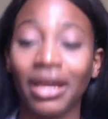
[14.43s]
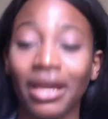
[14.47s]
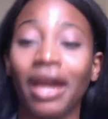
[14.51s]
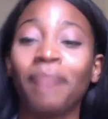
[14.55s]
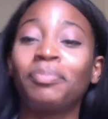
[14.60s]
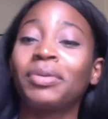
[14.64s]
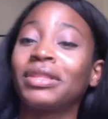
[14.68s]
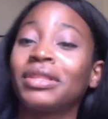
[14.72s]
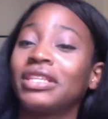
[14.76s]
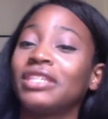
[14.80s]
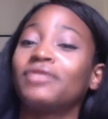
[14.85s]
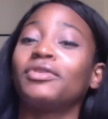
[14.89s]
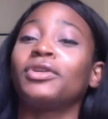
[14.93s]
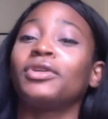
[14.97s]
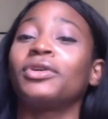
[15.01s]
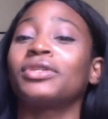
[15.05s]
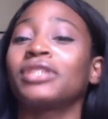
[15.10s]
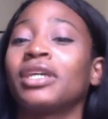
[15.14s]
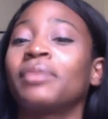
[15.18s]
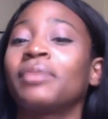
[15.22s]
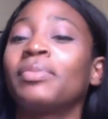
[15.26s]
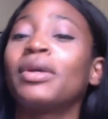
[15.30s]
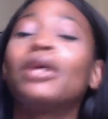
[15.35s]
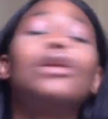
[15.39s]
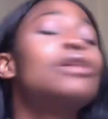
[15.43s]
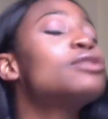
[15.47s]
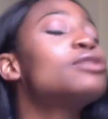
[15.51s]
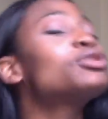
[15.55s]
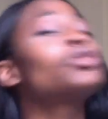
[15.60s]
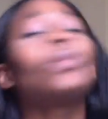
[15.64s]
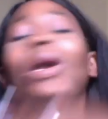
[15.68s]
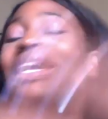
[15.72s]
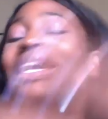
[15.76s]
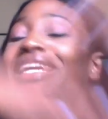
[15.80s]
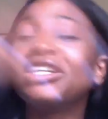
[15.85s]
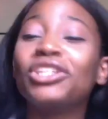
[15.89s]
I put these videos up
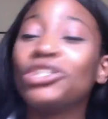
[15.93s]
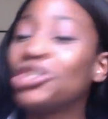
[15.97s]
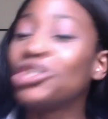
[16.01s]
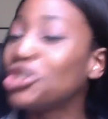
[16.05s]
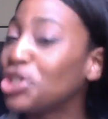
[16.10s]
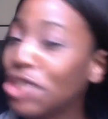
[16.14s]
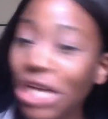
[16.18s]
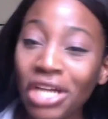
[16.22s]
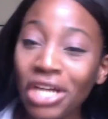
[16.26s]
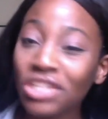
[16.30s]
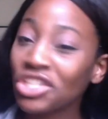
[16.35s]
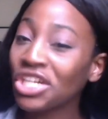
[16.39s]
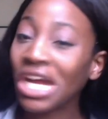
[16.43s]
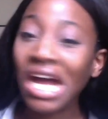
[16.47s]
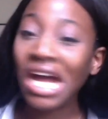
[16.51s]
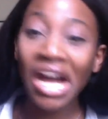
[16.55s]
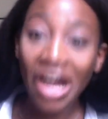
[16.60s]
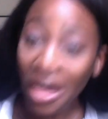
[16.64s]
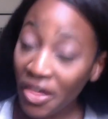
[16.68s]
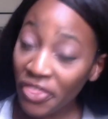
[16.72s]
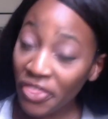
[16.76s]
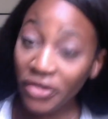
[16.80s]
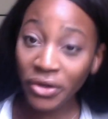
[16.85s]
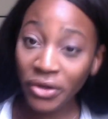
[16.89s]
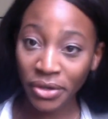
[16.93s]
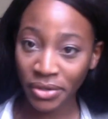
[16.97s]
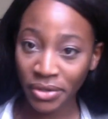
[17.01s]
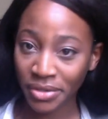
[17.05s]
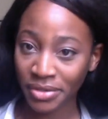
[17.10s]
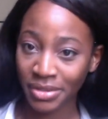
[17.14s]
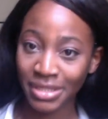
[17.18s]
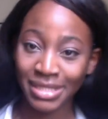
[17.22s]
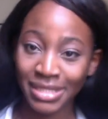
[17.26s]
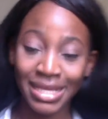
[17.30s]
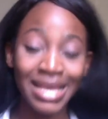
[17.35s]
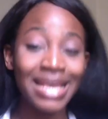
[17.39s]
so I can judge others.